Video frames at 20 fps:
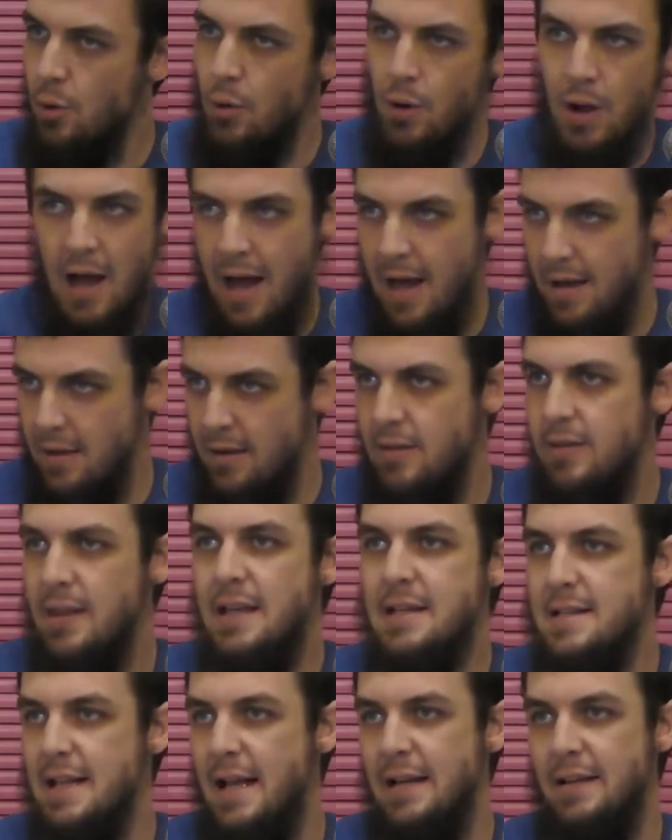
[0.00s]
the Quran and
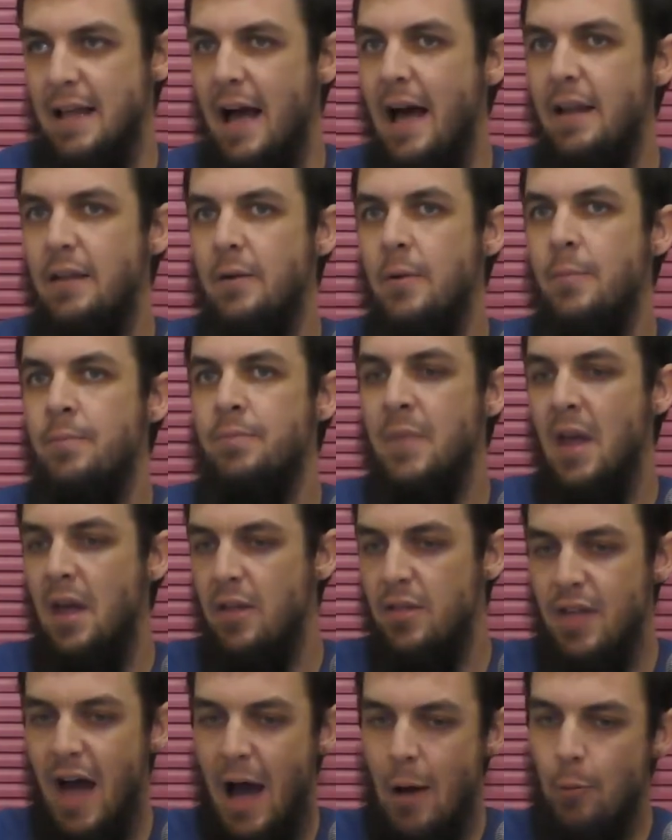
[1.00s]
things like that,
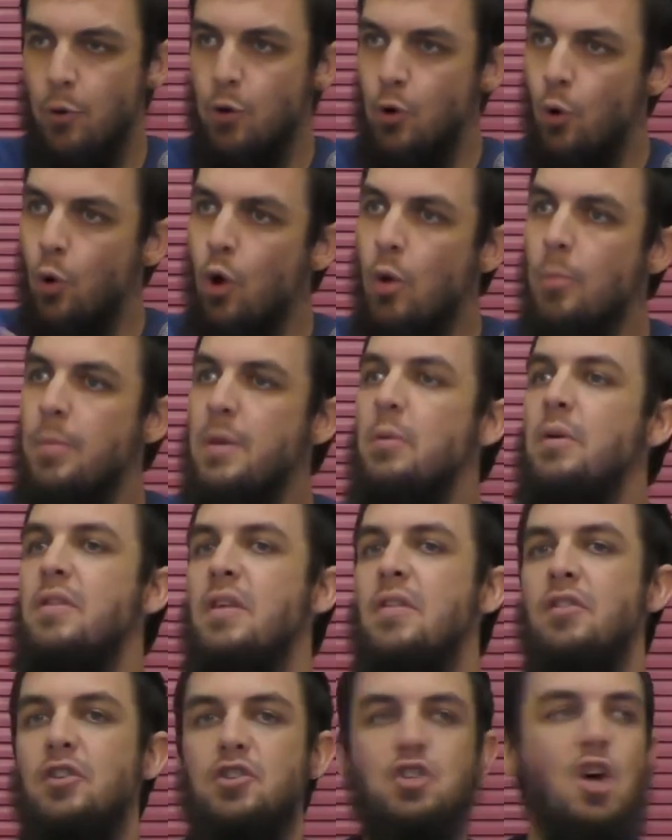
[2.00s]
that would all be
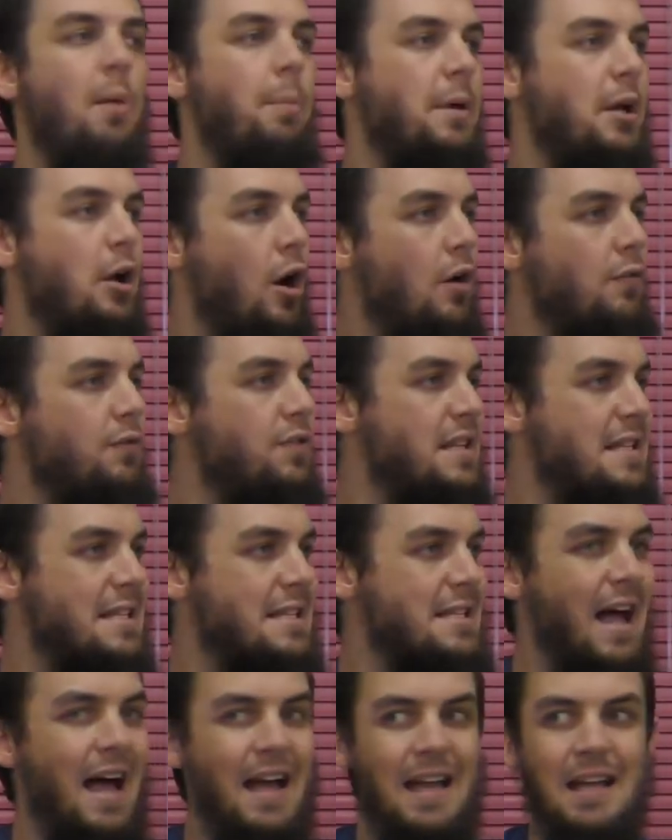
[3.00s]
within the topic of the
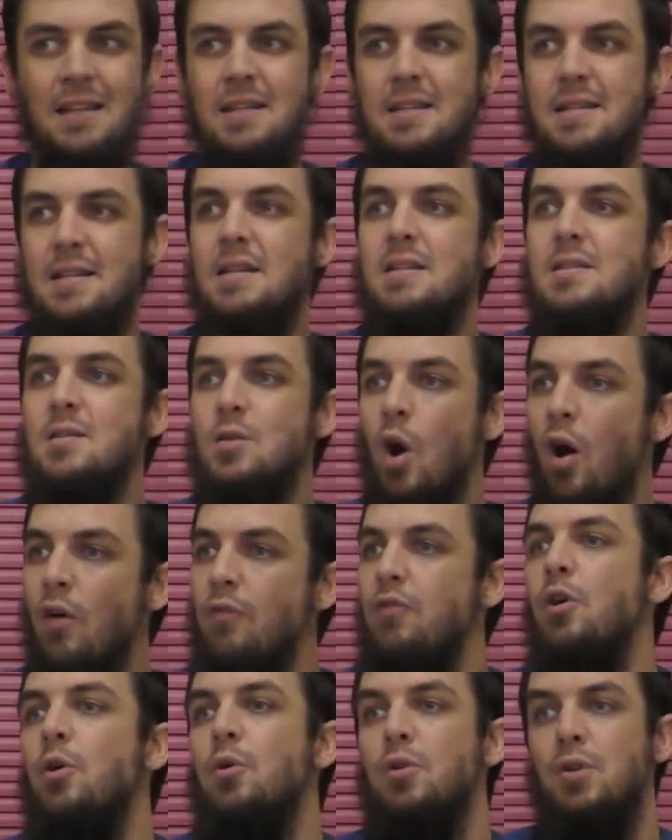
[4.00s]
sciences
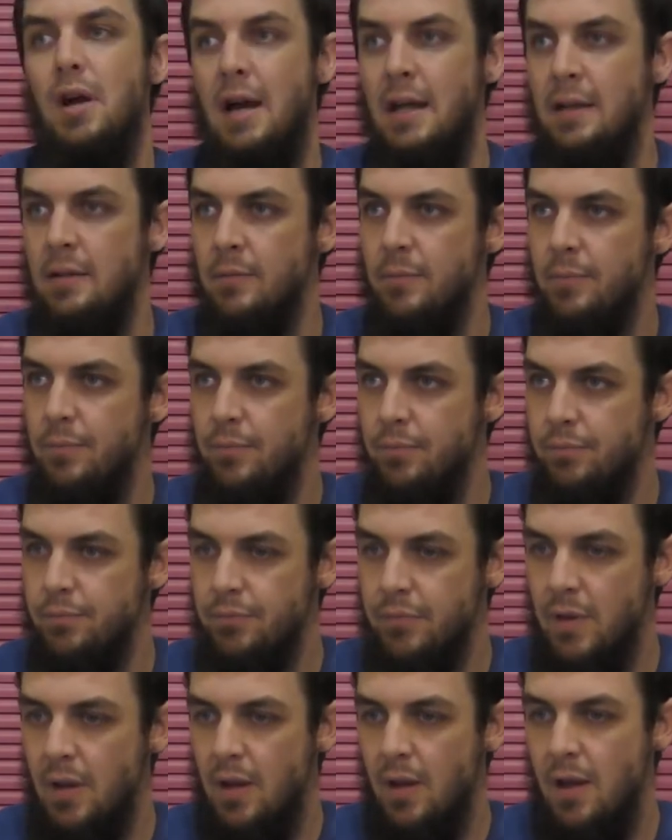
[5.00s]
of the Quran.
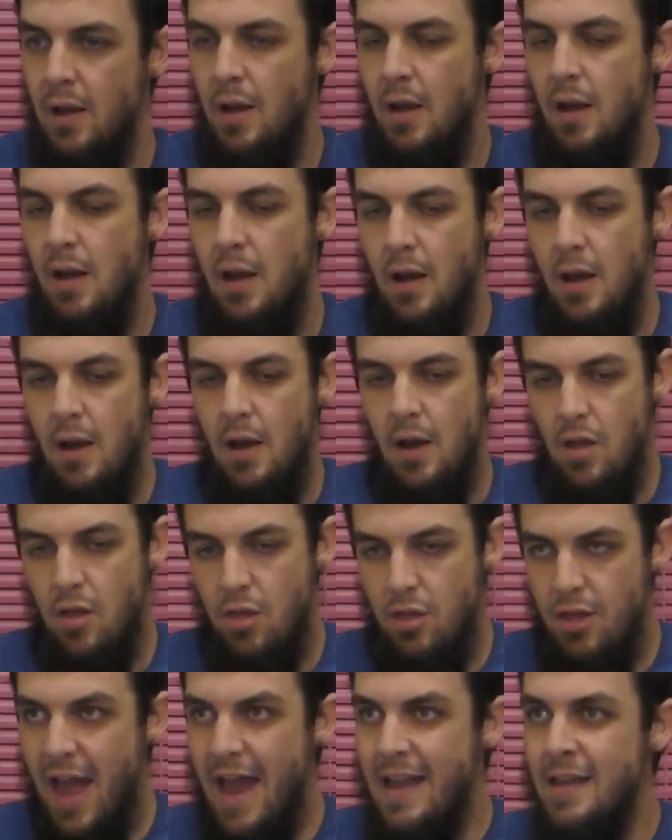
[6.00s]

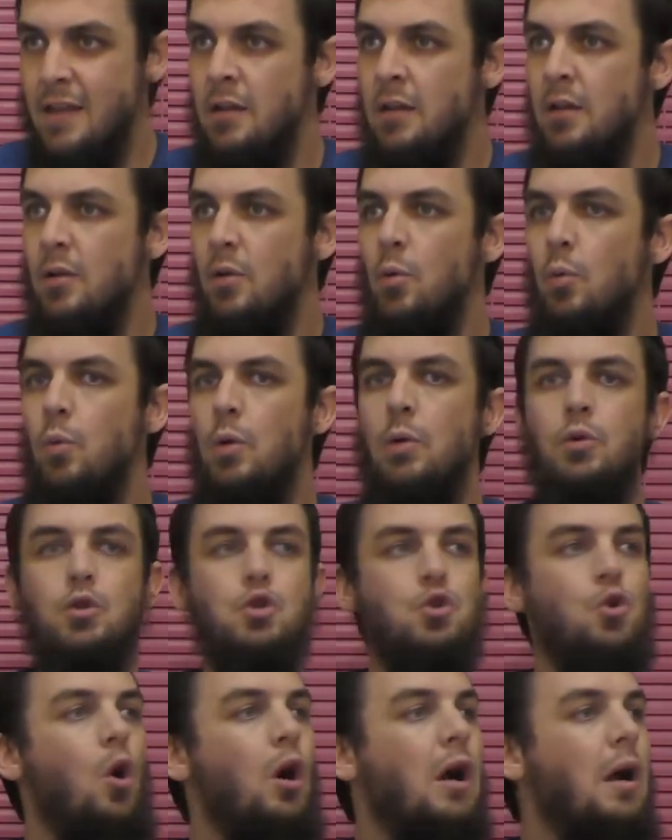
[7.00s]
Then we
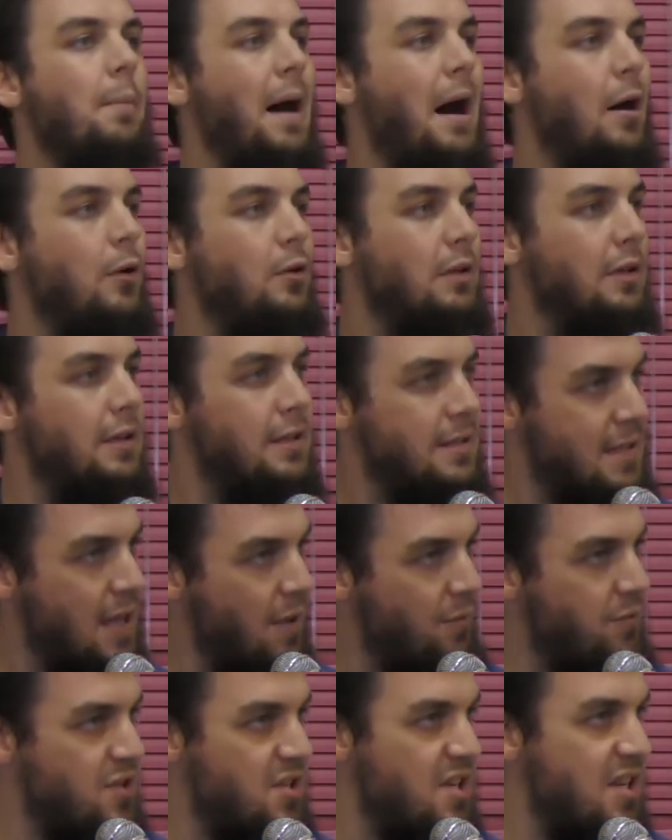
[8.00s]
would talk about
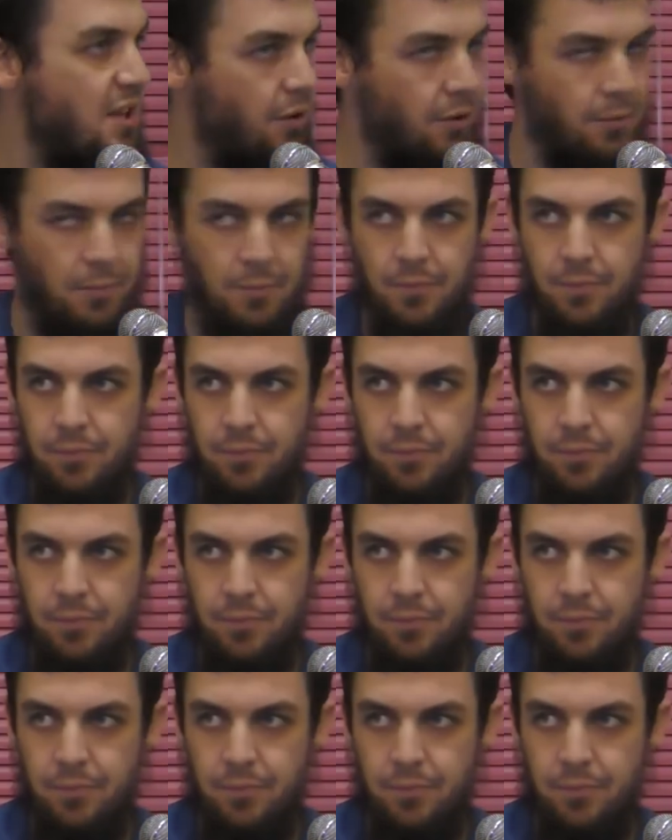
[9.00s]
tafsir